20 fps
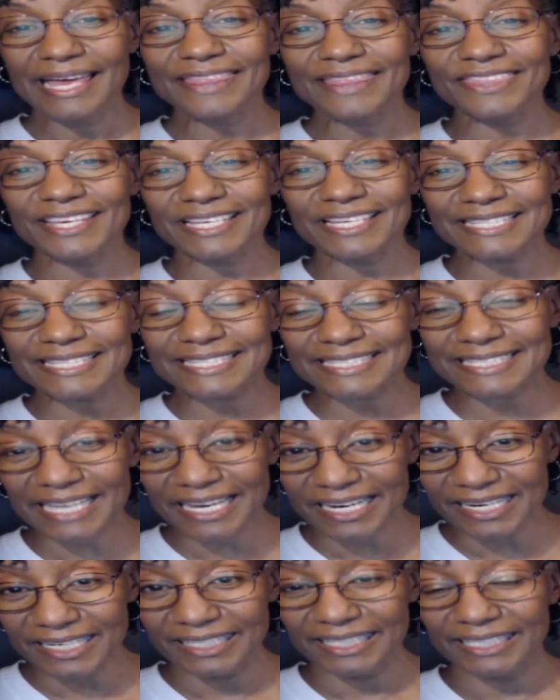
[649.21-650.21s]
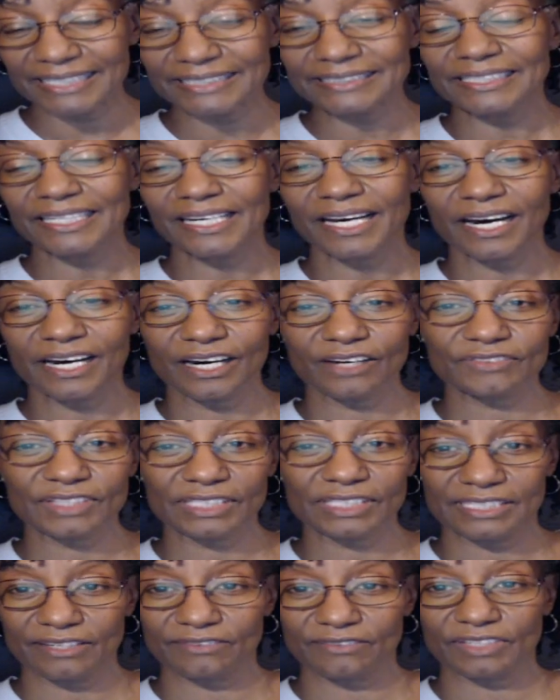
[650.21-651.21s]
the Son of
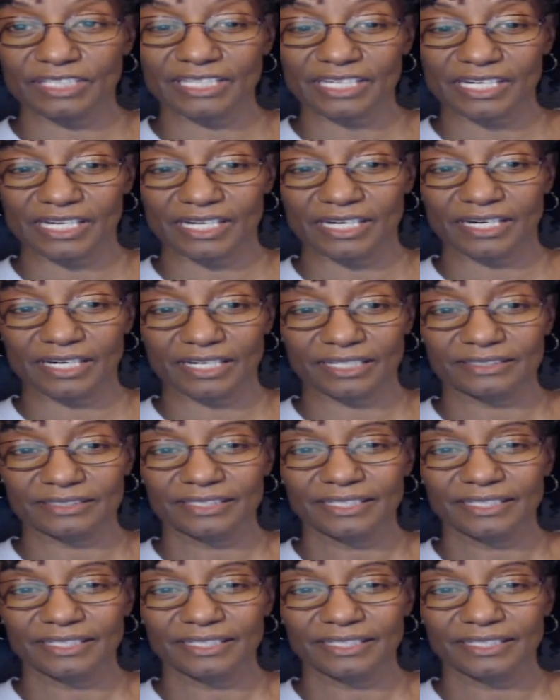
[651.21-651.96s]
the living God.